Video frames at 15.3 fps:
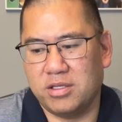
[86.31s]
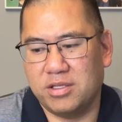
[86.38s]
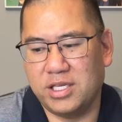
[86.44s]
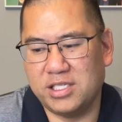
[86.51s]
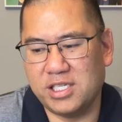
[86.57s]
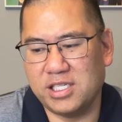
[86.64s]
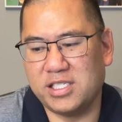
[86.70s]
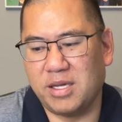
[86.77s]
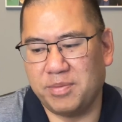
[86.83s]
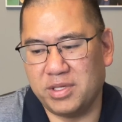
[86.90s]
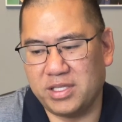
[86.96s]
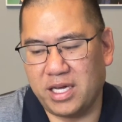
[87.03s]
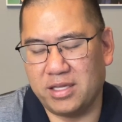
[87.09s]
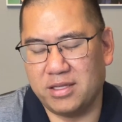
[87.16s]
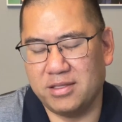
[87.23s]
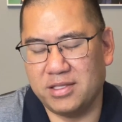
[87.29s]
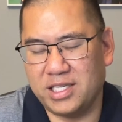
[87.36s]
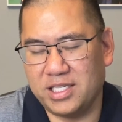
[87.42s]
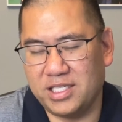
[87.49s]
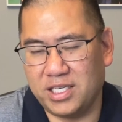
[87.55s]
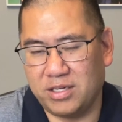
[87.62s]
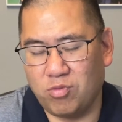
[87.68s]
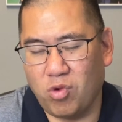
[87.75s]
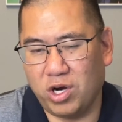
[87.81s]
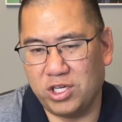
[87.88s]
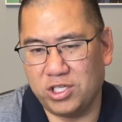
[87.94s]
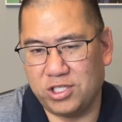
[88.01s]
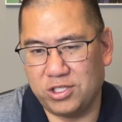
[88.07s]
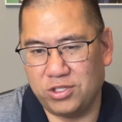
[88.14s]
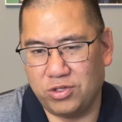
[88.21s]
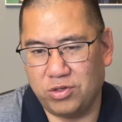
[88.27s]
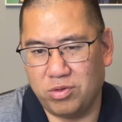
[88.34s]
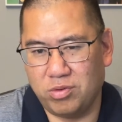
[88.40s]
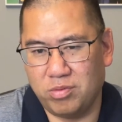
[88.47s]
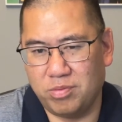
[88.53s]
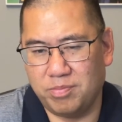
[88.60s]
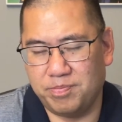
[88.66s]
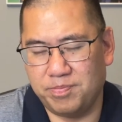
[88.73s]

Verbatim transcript: this is something that Linden wanted to do